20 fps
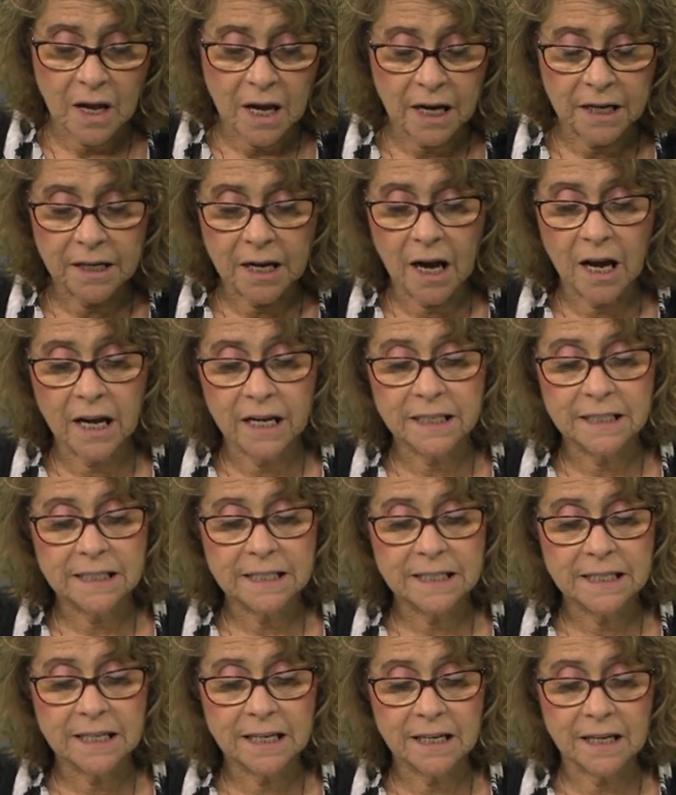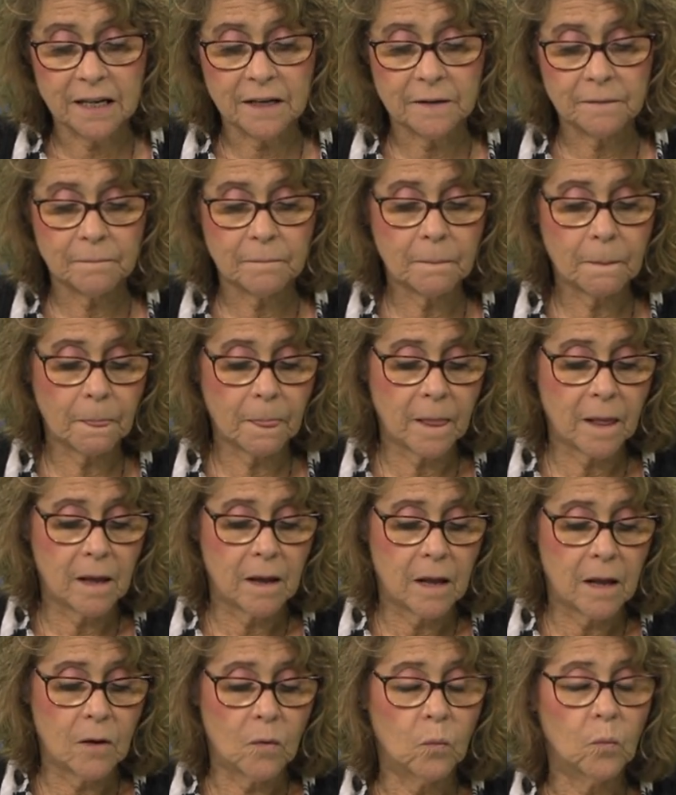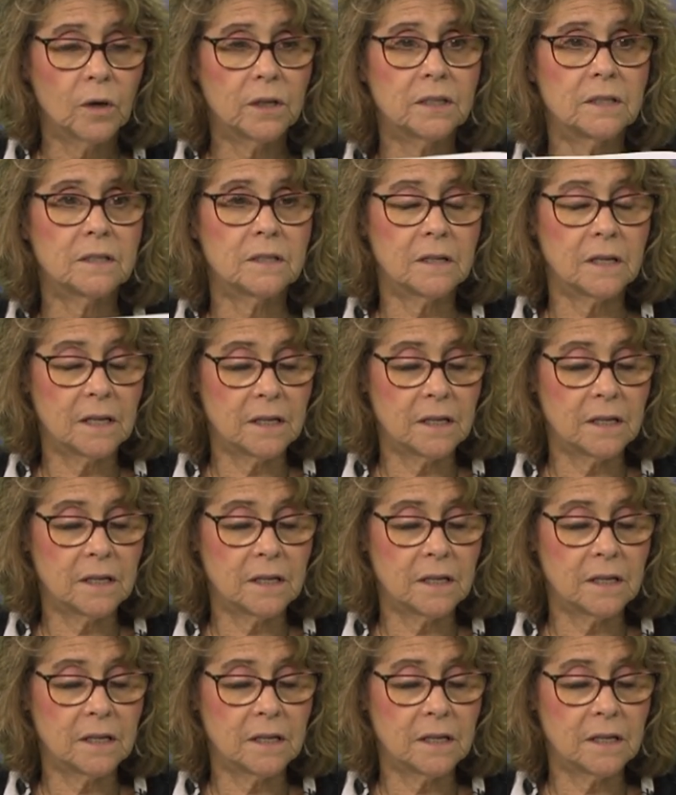an idea what